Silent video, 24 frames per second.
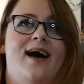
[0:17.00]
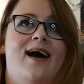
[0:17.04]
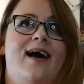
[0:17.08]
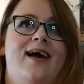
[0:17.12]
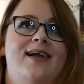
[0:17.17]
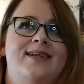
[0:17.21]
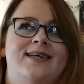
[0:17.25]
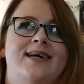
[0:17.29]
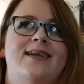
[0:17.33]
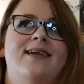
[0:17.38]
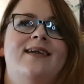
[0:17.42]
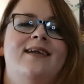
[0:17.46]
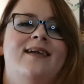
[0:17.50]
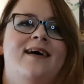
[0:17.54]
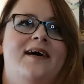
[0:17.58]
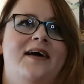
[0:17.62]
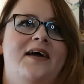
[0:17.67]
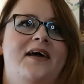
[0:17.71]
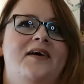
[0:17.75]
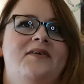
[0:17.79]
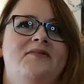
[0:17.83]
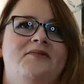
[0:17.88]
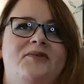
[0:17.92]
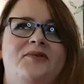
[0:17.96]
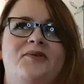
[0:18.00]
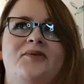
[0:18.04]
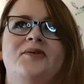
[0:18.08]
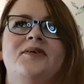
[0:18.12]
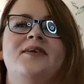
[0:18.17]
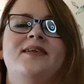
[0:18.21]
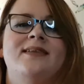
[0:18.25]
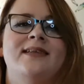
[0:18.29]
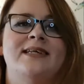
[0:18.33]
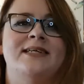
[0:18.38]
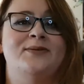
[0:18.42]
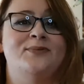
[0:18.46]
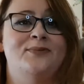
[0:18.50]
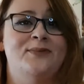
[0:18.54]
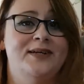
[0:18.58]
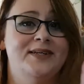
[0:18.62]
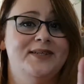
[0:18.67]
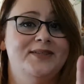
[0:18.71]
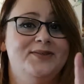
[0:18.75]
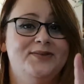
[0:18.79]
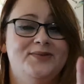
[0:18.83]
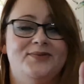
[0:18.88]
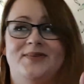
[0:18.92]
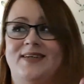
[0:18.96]
I tell a lie, I've recorded this
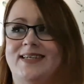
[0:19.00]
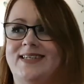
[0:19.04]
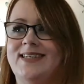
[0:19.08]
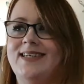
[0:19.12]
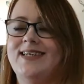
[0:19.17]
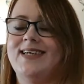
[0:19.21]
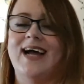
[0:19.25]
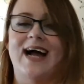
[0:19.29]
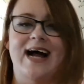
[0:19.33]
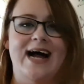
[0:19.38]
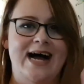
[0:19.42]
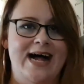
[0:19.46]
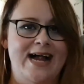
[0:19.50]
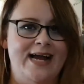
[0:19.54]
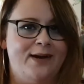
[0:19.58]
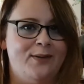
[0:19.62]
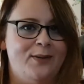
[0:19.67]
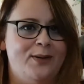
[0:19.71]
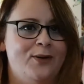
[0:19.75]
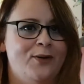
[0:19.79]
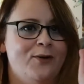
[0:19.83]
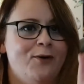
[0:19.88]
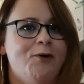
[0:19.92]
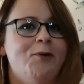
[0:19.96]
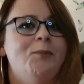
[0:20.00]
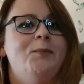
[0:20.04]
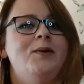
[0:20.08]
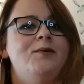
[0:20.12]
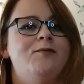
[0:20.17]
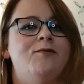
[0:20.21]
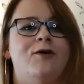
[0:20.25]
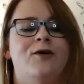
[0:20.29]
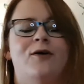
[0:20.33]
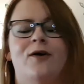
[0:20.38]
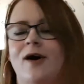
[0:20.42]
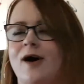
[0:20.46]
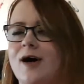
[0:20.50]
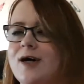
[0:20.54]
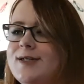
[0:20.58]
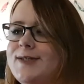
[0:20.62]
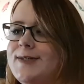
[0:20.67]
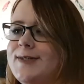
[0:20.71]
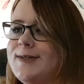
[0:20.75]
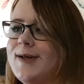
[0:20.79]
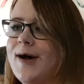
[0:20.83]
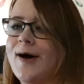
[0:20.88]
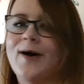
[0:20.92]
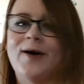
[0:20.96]
once already and it went horribly wrong.
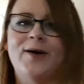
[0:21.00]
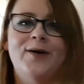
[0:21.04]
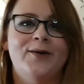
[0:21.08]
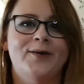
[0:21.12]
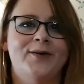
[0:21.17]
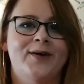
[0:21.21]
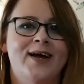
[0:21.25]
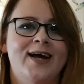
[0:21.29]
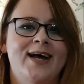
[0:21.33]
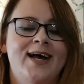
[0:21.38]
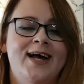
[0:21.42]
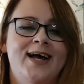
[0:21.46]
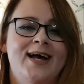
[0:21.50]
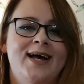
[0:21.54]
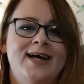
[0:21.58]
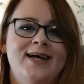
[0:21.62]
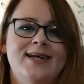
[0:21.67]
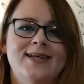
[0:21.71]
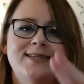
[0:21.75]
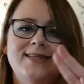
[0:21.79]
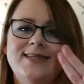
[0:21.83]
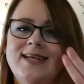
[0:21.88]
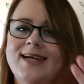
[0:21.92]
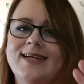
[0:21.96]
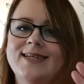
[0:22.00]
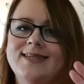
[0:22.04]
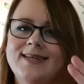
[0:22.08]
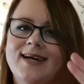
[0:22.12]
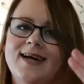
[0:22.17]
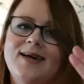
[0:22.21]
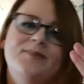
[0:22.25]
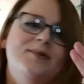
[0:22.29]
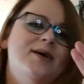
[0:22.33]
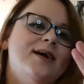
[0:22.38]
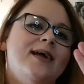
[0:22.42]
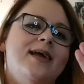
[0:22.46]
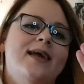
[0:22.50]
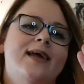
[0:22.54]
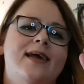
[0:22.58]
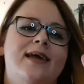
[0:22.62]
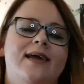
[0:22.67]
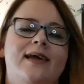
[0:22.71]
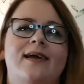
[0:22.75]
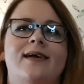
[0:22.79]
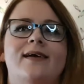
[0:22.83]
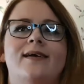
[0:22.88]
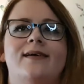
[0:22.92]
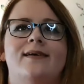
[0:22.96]
So, second time
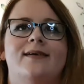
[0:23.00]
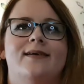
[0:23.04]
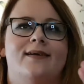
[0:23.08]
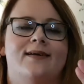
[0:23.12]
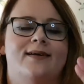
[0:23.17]
lucky.